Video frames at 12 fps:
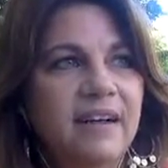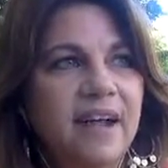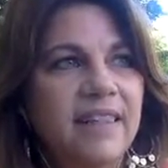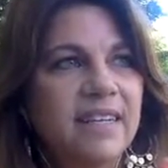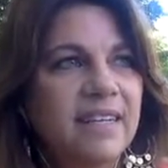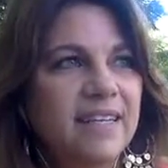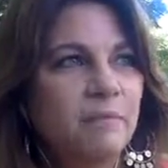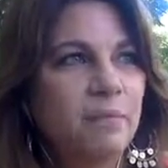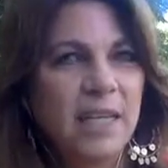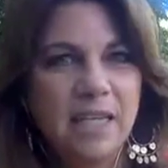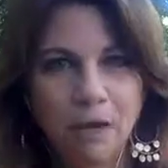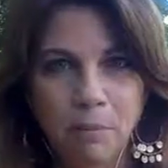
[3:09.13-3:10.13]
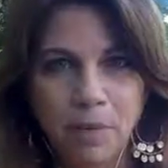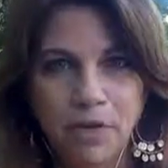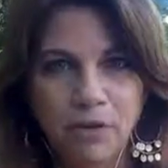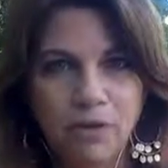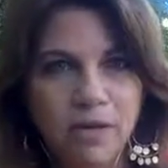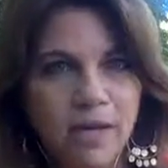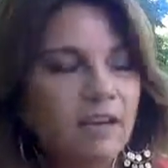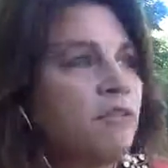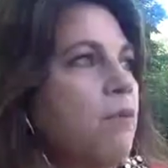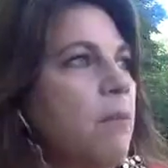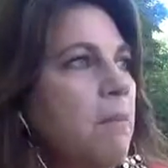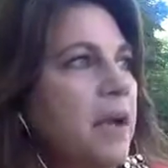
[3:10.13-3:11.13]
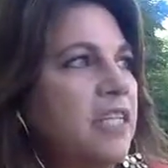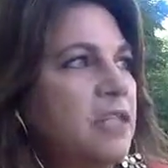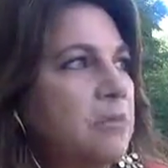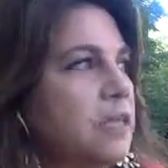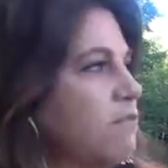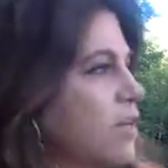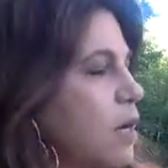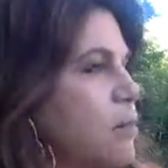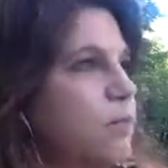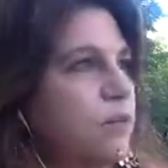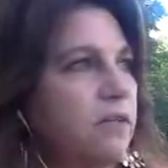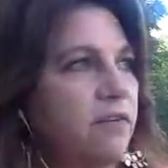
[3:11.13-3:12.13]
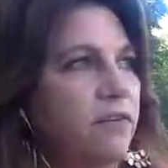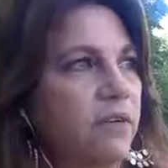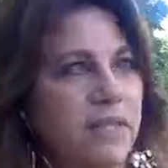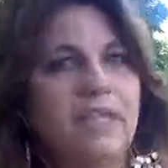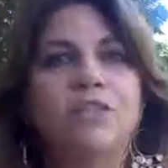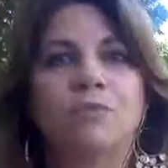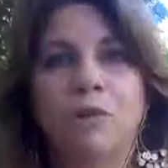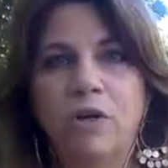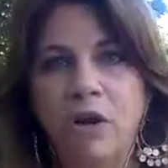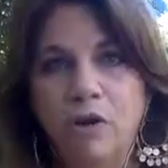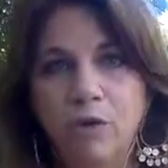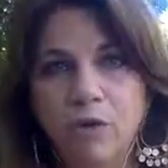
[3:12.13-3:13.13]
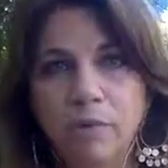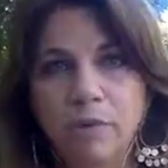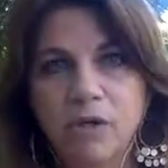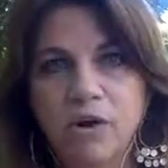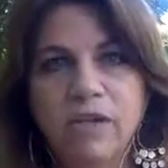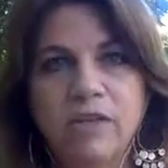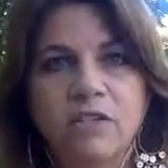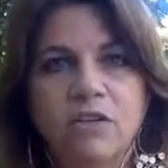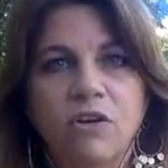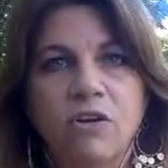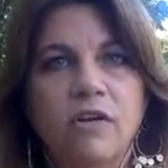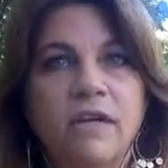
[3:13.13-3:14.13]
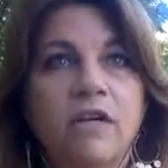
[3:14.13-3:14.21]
I think being up here kind of reminds me of a couple of different things, where I grew up in Arkansas,